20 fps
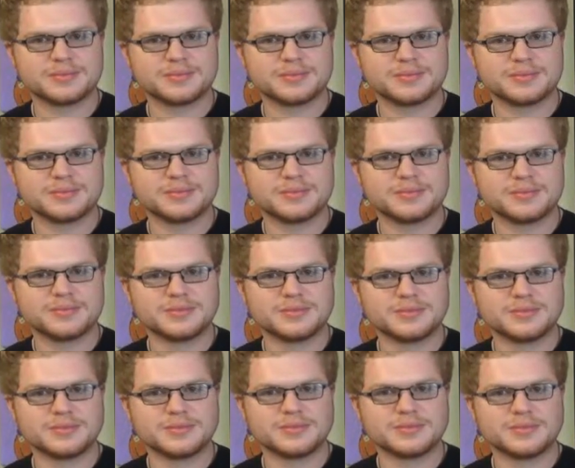
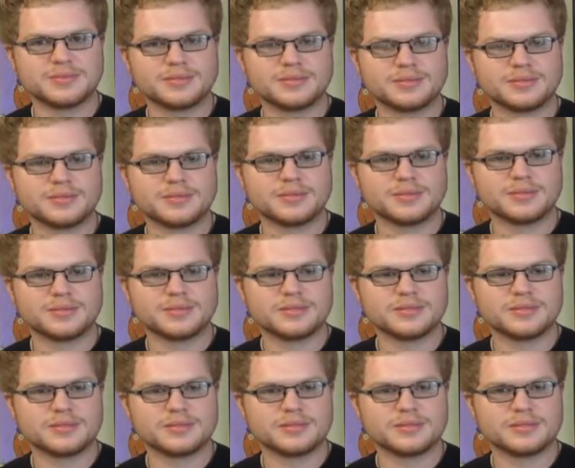
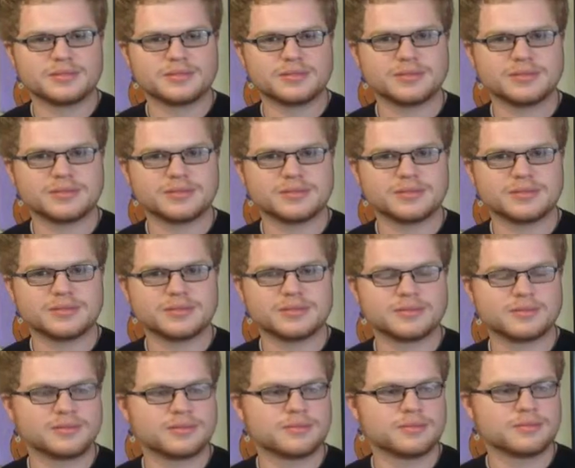
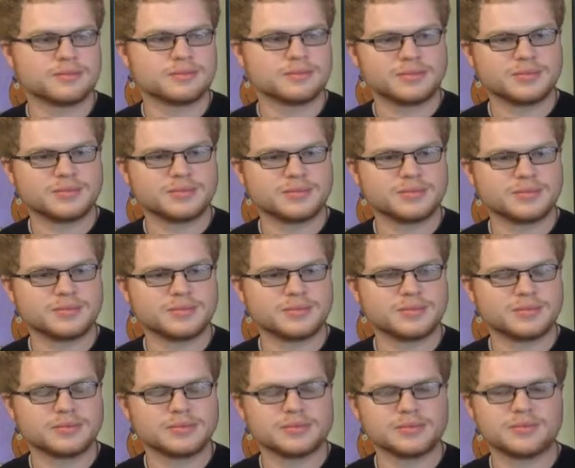
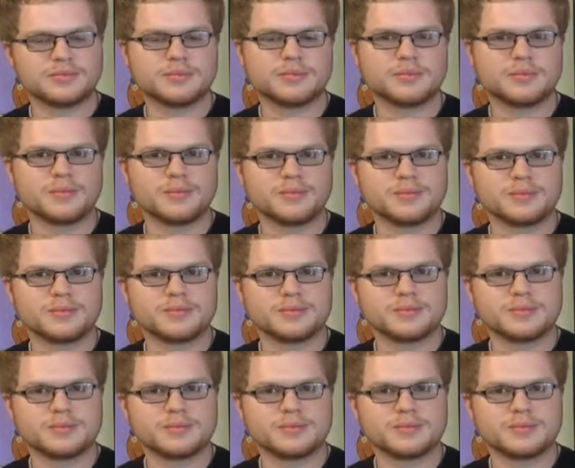No words are spoken by the person on screen.